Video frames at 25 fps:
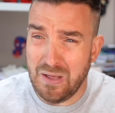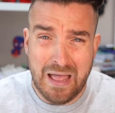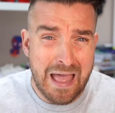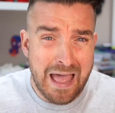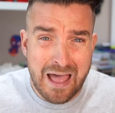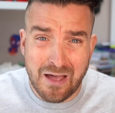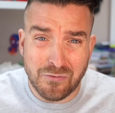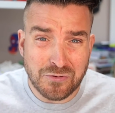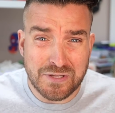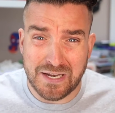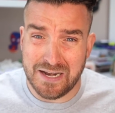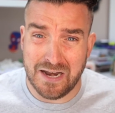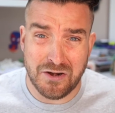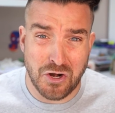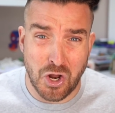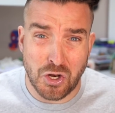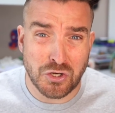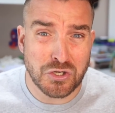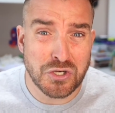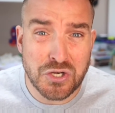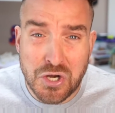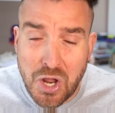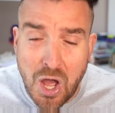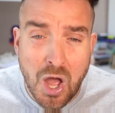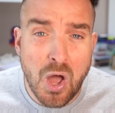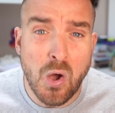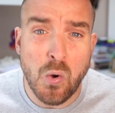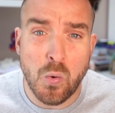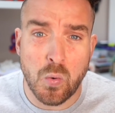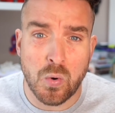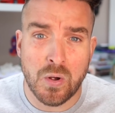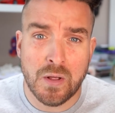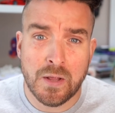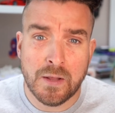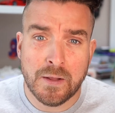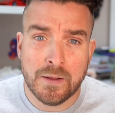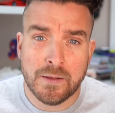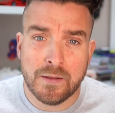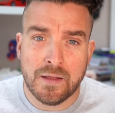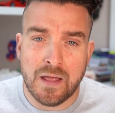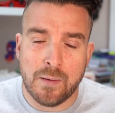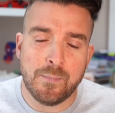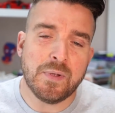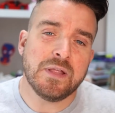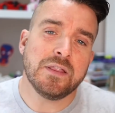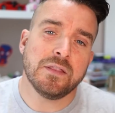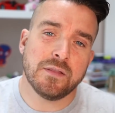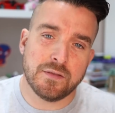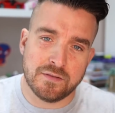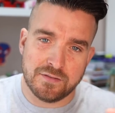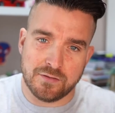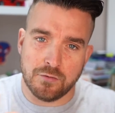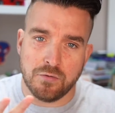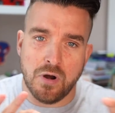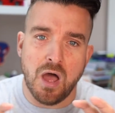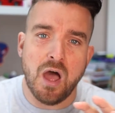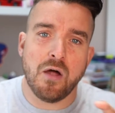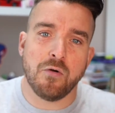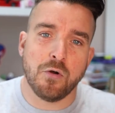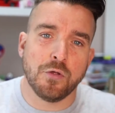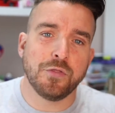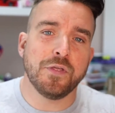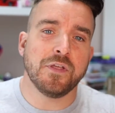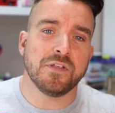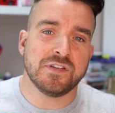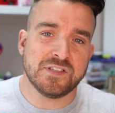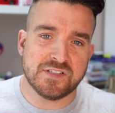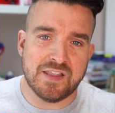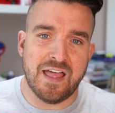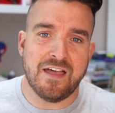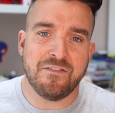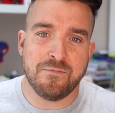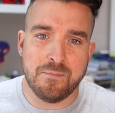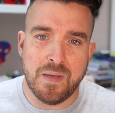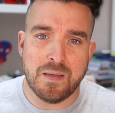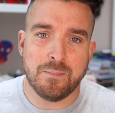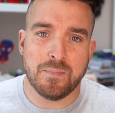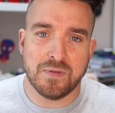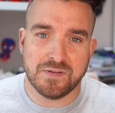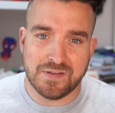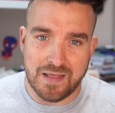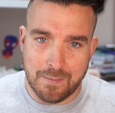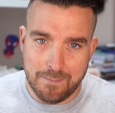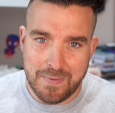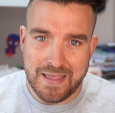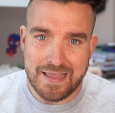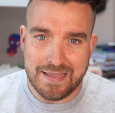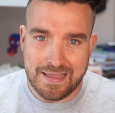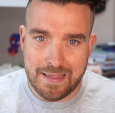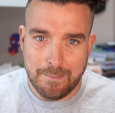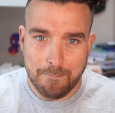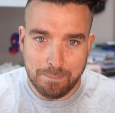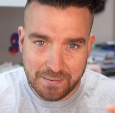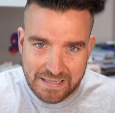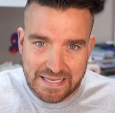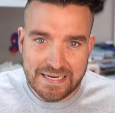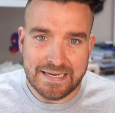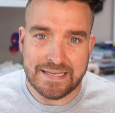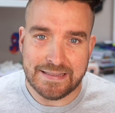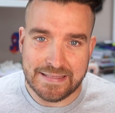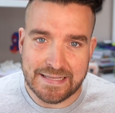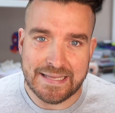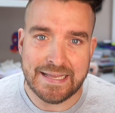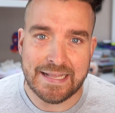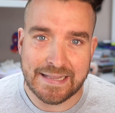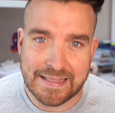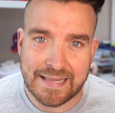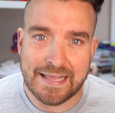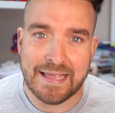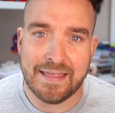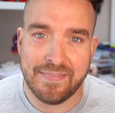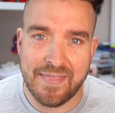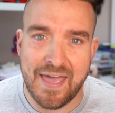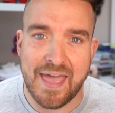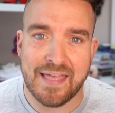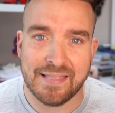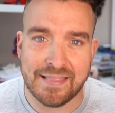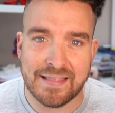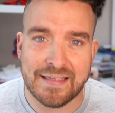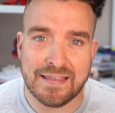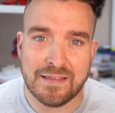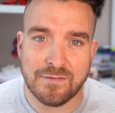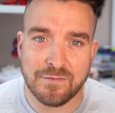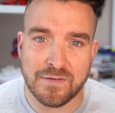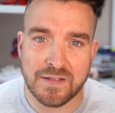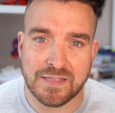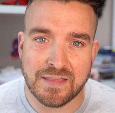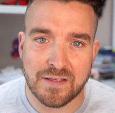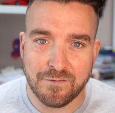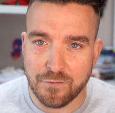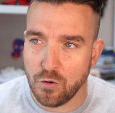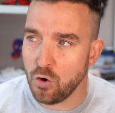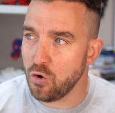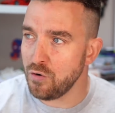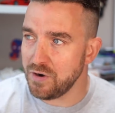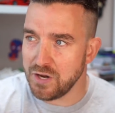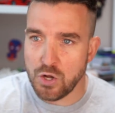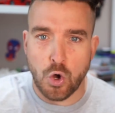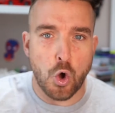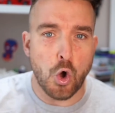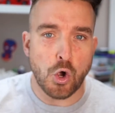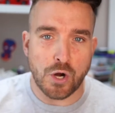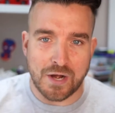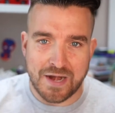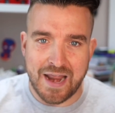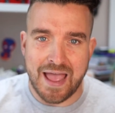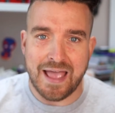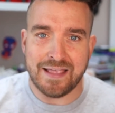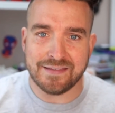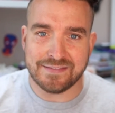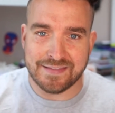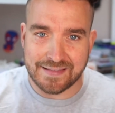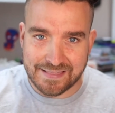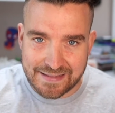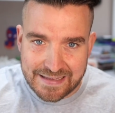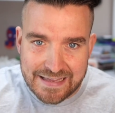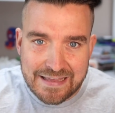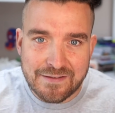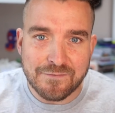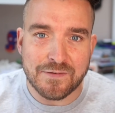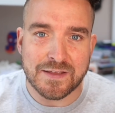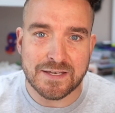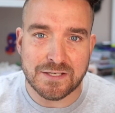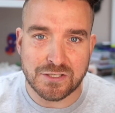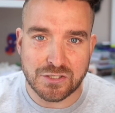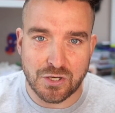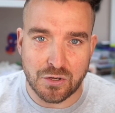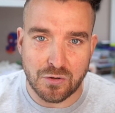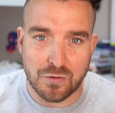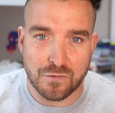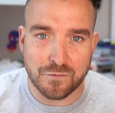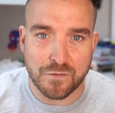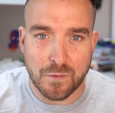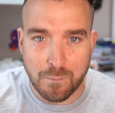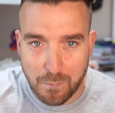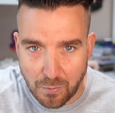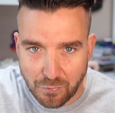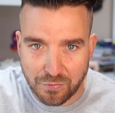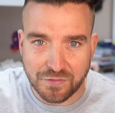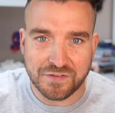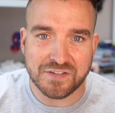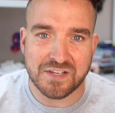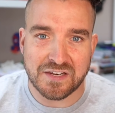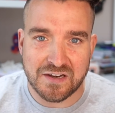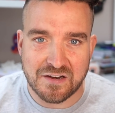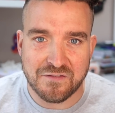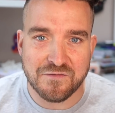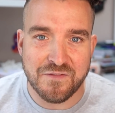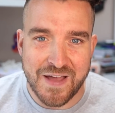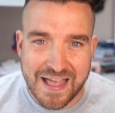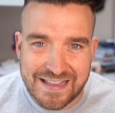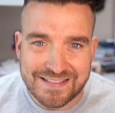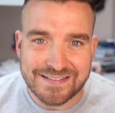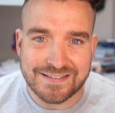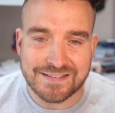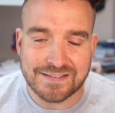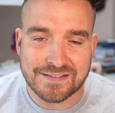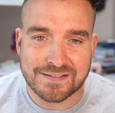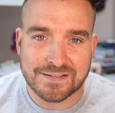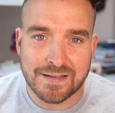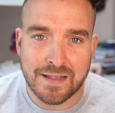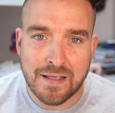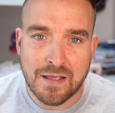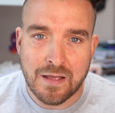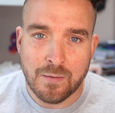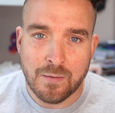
How did I not know? I mean, there are other staff members that make it blatantly clear they're leaving. They've already organised the leaving do for months in advance.